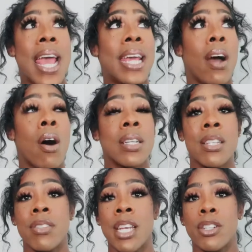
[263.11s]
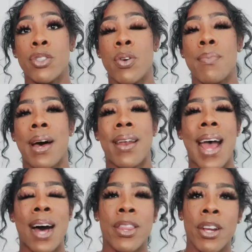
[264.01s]
It also tells you about
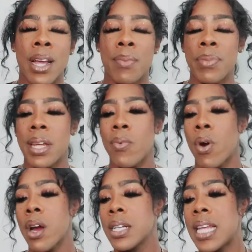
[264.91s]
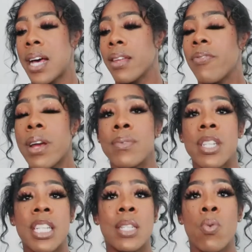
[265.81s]
how their company works, how the
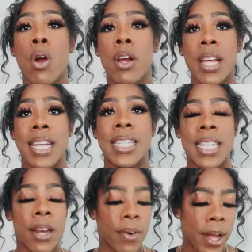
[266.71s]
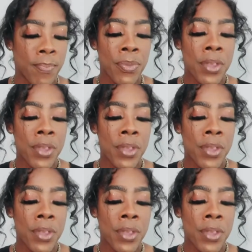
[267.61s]
fragrances work, et cetera.